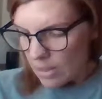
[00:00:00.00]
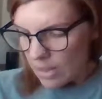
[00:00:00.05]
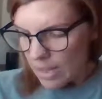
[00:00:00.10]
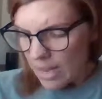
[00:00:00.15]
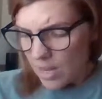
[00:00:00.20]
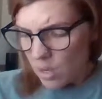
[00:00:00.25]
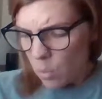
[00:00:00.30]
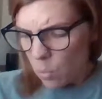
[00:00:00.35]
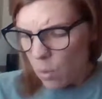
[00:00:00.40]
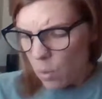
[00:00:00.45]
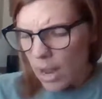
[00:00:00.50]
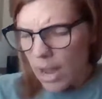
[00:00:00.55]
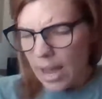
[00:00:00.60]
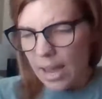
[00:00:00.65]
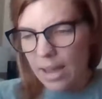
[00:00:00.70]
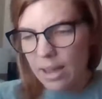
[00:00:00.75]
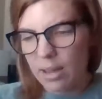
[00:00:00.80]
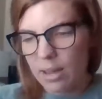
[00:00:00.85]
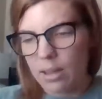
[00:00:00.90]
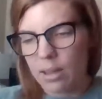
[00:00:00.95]
In a
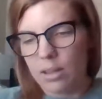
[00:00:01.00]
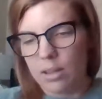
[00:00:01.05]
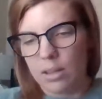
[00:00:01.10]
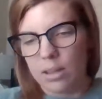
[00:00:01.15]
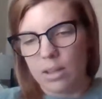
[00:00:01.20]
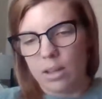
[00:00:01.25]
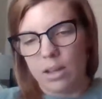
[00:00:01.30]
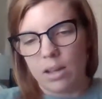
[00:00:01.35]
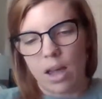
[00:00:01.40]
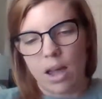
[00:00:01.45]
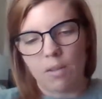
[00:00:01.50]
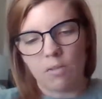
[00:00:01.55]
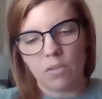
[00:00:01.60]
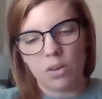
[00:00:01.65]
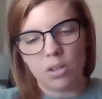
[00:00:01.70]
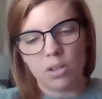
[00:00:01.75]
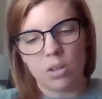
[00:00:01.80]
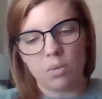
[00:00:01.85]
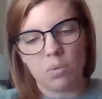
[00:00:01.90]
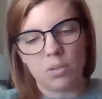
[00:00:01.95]
way,
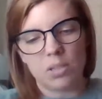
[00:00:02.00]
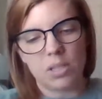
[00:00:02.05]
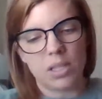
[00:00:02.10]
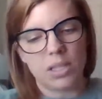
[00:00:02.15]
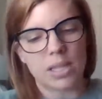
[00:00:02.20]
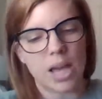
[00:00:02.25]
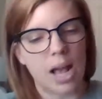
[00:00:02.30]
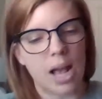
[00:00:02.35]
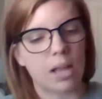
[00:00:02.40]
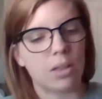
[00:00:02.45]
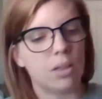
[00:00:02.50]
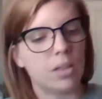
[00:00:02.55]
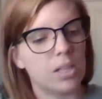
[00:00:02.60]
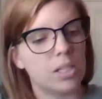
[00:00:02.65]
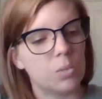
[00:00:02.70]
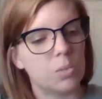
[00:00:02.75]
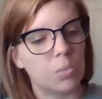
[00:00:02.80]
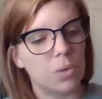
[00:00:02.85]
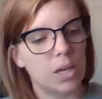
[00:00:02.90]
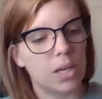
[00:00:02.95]
everything was exactly
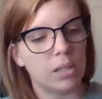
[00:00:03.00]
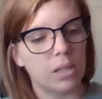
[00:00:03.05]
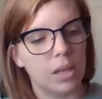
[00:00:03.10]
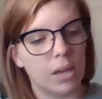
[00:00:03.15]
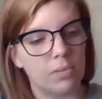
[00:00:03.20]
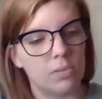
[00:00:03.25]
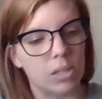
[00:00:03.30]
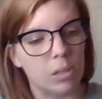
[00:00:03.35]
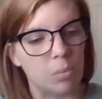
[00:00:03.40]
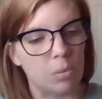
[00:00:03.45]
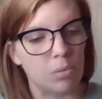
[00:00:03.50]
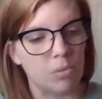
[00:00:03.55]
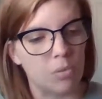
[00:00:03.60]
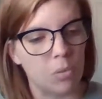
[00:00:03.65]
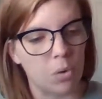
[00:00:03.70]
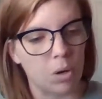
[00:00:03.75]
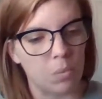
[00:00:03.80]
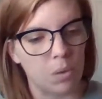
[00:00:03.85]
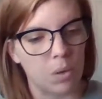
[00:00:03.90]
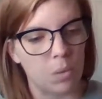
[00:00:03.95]
as we had left it
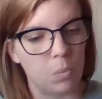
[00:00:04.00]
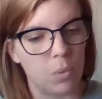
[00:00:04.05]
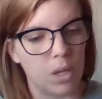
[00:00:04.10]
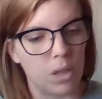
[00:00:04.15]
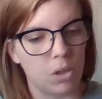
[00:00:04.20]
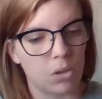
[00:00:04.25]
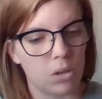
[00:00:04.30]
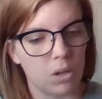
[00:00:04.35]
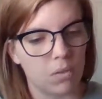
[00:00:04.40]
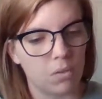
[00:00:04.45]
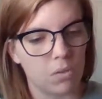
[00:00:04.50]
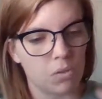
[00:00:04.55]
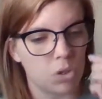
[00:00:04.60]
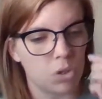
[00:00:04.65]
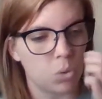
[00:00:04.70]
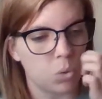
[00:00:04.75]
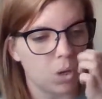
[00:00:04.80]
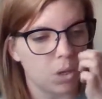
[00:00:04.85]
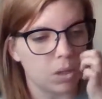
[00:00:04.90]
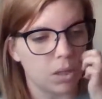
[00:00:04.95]
before we went looking for the
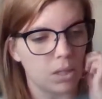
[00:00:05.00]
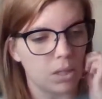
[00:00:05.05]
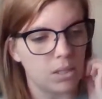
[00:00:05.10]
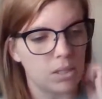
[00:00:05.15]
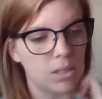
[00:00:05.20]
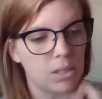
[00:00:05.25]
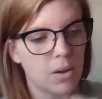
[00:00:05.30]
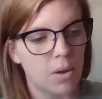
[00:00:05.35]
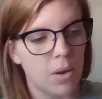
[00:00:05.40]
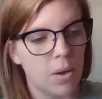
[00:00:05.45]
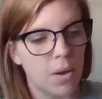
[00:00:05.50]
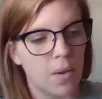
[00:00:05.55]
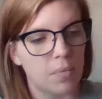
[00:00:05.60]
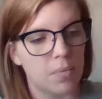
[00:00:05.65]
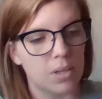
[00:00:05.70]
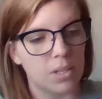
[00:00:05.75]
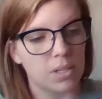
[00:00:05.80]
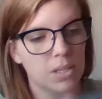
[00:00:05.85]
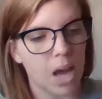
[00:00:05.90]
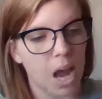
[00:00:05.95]
toilets.
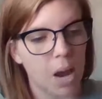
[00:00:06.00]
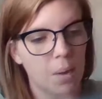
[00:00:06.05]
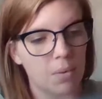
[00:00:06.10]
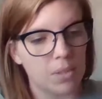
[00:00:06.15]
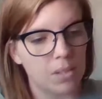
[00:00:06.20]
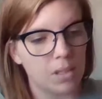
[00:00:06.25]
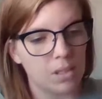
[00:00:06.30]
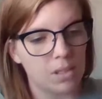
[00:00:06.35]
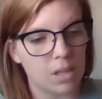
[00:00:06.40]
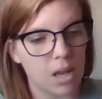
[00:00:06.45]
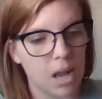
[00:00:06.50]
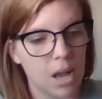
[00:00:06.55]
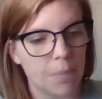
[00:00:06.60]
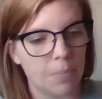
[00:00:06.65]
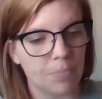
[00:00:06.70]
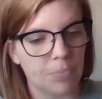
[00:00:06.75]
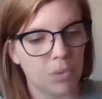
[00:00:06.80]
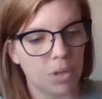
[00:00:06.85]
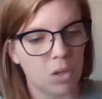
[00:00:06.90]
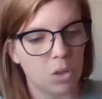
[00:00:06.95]
The sky was the
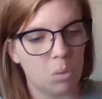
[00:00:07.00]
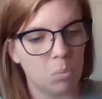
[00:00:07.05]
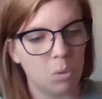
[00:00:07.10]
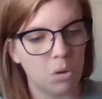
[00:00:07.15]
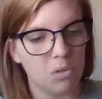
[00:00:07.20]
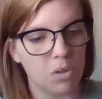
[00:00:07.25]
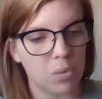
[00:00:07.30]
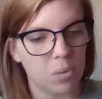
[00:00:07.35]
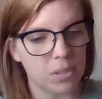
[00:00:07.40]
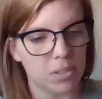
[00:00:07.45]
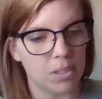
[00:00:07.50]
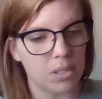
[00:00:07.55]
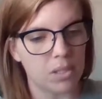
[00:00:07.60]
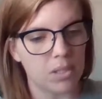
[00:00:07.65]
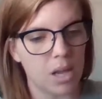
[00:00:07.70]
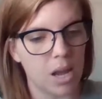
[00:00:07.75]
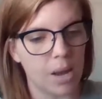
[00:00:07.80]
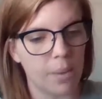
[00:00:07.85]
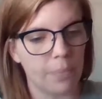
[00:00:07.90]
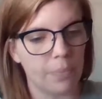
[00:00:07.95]
same, the movie was the
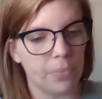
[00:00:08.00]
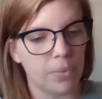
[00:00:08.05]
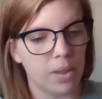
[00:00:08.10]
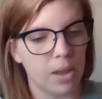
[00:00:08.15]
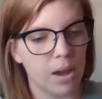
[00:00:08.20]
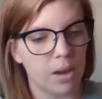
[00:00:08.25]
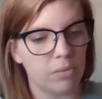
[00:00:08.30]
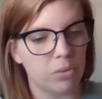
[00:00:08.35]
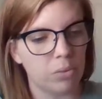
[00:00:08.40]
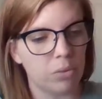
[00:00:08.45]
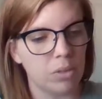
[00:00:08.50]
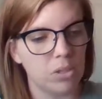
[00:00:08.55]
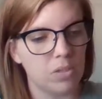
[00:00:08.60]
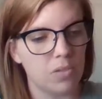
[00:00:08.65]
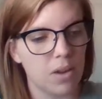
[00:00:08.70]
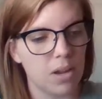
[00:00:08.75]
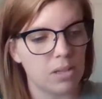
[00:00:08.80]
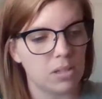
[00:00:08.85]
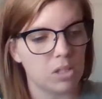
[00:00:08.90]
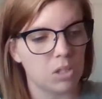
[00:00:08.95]
same, everyone's
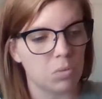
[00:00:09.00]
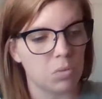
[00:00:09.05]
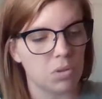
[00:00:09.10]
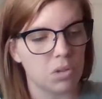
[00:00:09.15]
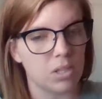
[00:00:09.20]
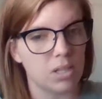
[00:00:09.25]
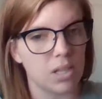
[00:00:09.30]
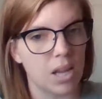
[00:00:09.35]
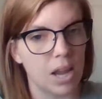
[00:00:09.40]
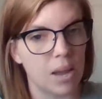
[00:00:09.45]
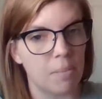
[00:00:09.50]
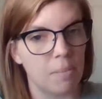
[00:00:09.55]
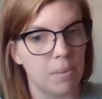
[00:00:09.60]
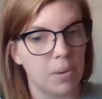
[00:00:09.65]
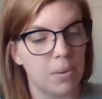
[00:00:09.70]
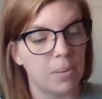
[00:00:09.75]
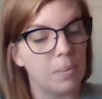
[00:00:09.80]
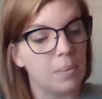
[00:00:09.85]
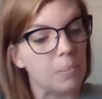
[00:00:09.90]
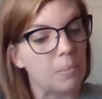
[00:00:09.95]
faces were the same,
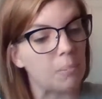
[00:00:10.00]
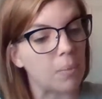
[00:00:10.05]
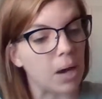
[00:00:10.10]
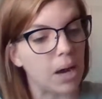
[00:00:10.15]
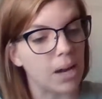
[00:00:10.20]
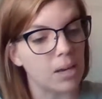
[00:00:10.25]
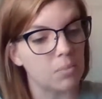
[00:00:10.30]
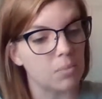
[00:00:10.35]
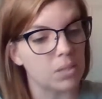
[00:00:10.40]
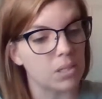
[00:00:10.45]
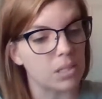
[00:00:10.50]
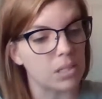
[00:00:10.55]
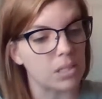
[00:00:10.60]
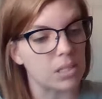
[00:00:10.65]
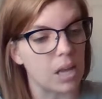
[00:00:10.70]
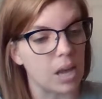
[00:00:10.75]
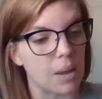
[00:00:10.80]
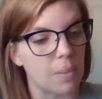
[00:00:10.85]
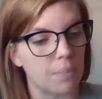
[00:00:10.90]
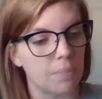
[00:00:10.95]
mine was the
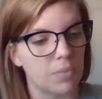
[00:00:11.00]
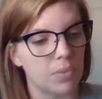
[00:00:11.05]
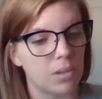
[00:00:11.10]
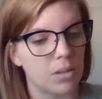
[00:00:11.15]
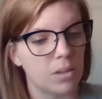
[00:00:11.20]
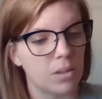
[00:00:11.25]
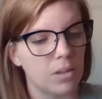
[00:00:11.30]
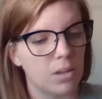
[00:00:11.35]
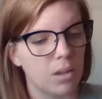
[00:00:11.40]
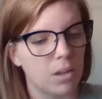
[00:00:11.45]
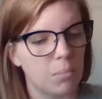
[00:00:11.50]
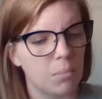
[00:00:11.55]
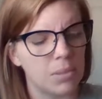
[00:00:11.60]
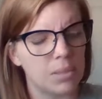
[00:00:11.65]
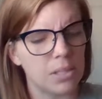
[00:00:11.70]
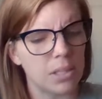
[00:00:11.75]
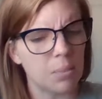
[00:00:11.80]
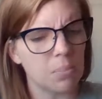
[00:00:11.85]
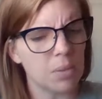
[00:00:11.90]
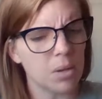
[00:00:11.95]
same.
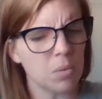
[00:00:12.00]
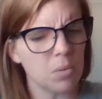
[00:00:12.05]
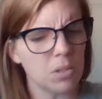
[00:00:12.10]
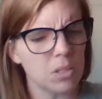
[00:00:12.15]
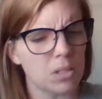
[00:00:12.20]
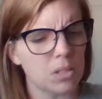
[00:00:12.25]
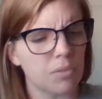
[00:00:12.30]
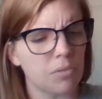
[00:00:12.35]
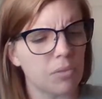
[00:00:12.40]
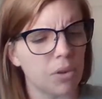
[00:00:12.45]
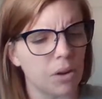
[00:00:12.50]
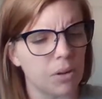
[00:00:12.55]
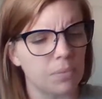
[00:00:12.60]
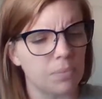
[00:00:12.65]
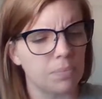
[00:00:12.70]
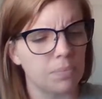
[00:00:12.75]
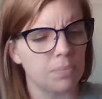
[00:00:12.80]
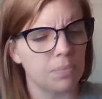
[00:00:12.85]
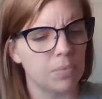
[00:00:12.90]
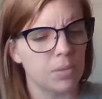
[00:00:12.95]
But something was different.
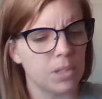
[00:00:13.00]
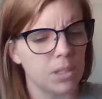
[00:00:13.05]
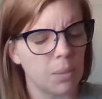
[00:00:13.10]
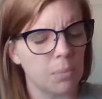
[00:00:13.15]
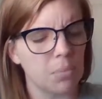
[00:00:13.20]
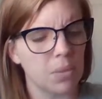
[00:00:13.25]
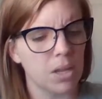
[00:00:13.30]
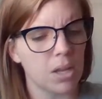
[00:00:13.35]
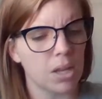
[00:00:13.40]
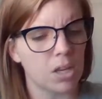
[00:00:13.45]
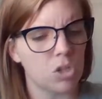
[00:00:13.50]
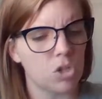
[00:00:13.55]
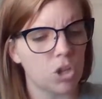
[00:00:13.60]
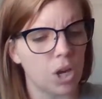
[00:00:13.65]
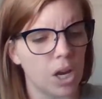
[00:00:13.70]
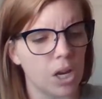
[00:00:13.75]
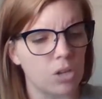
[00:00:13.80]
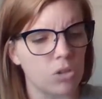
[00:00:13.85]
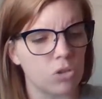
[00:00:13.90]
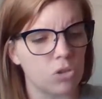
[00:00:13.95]
Something had
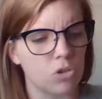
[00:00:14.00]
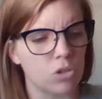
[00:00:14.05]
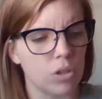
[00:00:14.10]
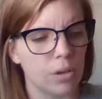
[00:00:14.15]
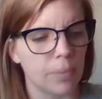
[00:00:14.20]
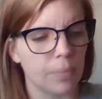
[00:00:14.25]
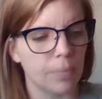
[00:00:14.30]
changed.